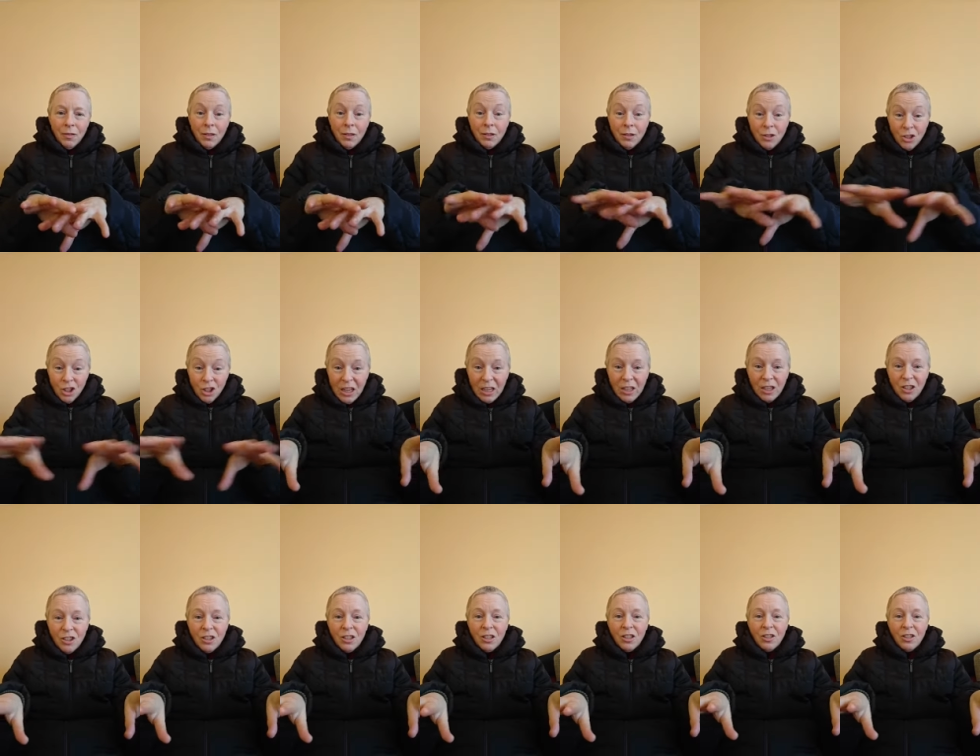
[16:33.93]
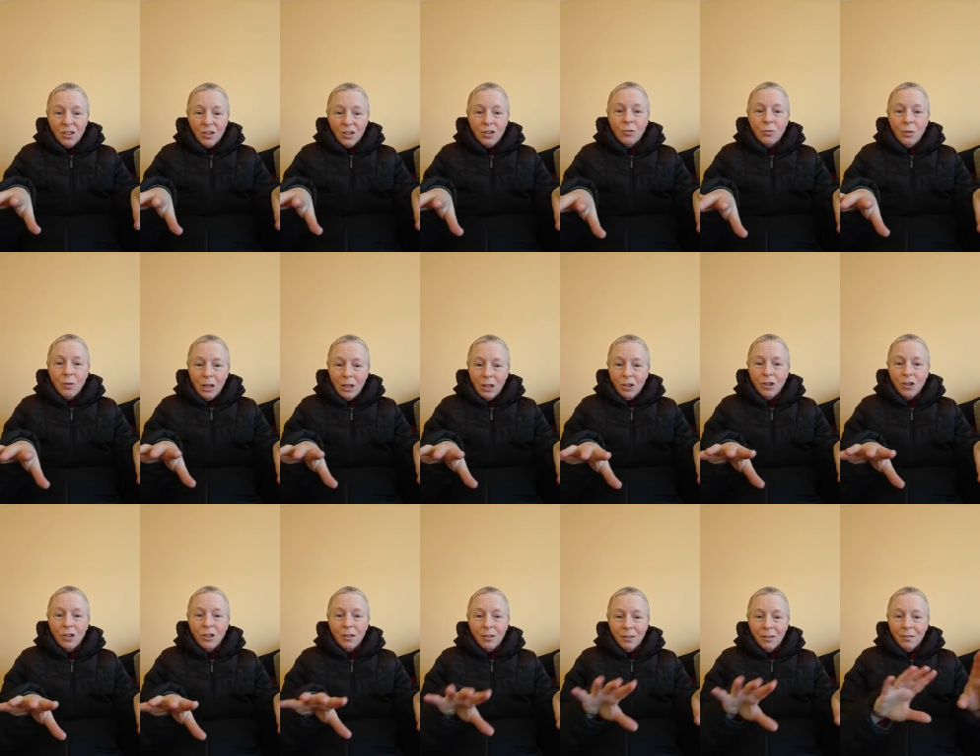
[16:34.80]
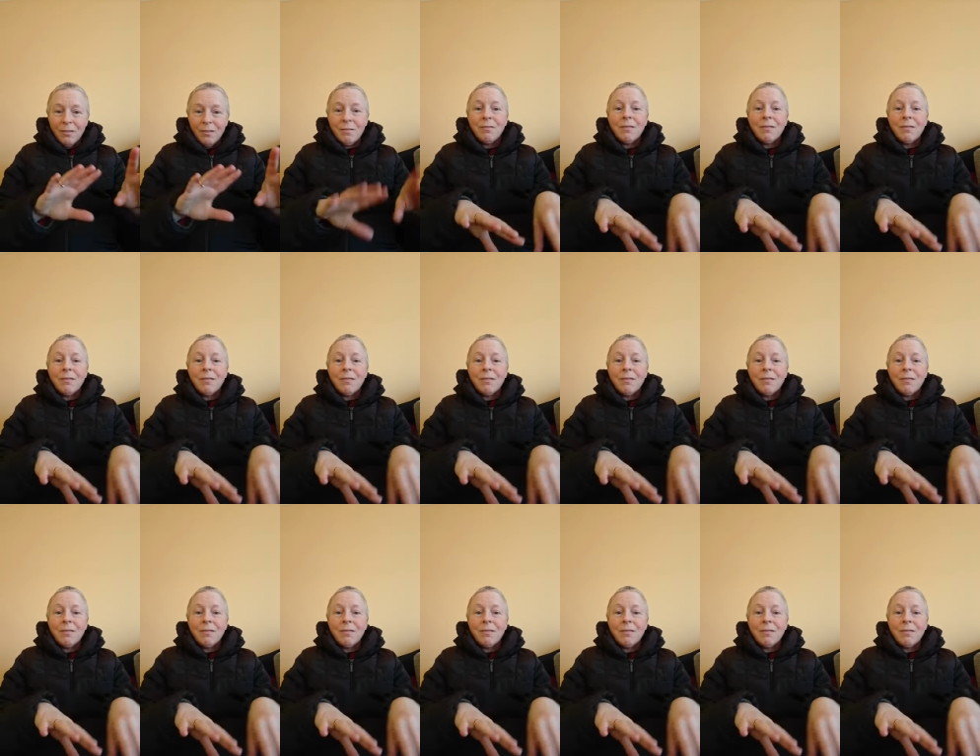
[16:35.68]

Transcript: the challenging situation